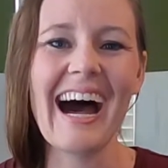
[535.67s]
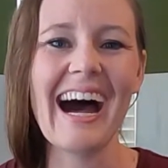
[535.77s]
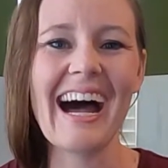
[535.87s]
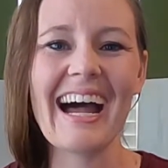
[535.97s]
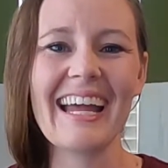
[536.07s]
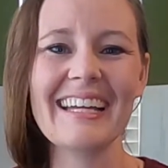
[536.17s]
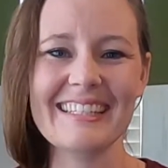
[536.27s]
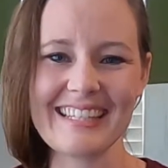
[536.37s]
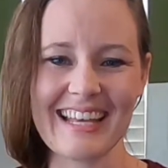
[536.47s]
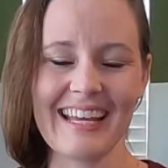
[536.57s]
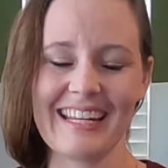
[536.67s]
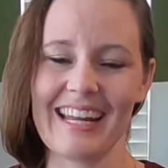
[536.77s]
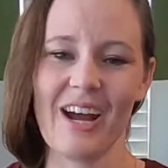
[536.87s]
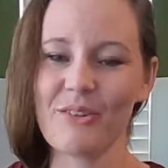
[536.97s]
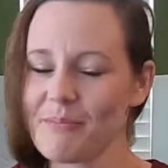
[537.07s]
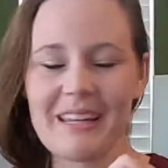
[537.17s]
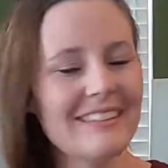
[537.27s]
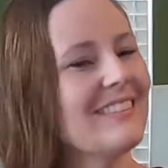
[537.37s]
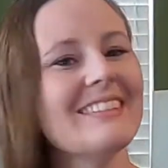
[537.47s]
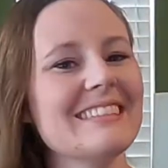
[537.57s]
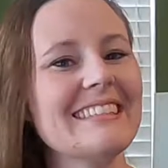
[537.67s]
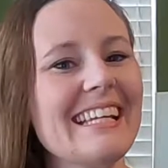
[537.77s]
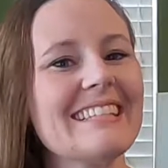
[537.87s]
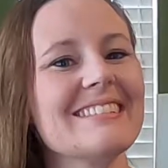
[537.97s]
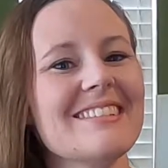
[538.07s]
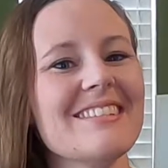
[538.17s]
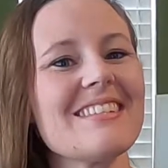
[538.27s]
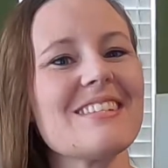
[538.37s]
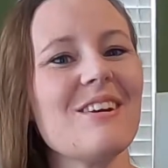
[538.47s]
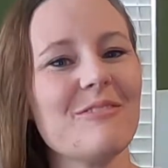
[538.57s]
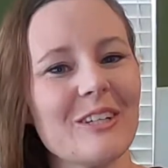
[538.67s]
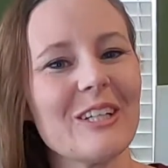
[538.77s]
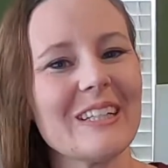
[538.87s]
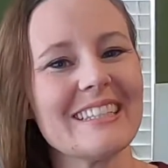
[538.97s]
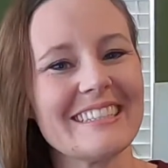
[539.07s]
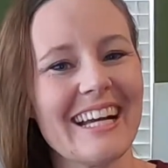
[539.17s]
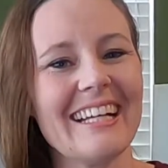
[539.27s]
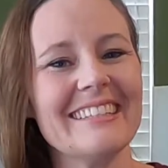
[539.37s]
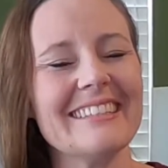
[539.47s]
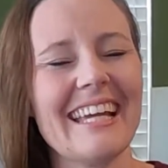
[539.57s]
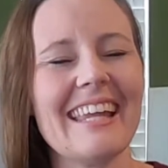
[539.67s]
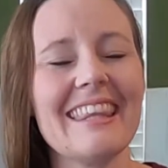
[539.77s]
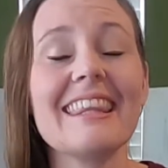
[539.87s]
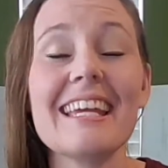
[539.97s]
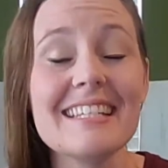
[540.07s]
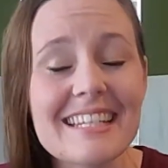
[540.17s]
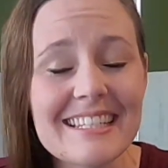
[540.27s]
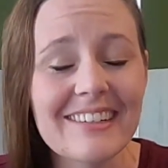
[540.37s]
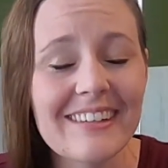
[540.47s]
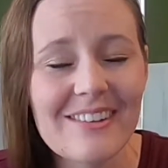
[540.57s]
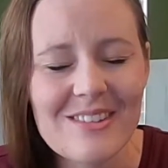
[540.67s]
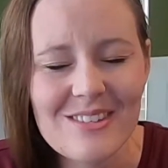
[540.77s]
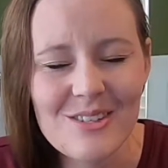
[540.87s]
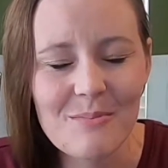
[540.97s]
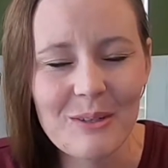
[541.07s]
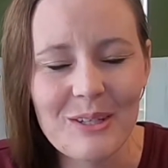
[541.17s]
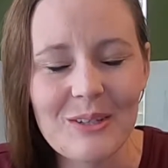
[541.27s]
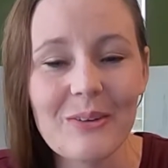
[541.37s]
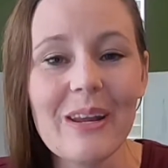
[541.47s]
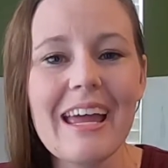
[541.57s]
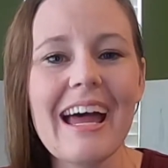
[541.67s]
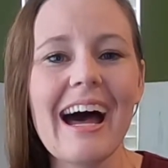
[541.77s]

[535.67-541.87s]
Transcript: I decided I would make little sandals for her child and they did turn out super cute.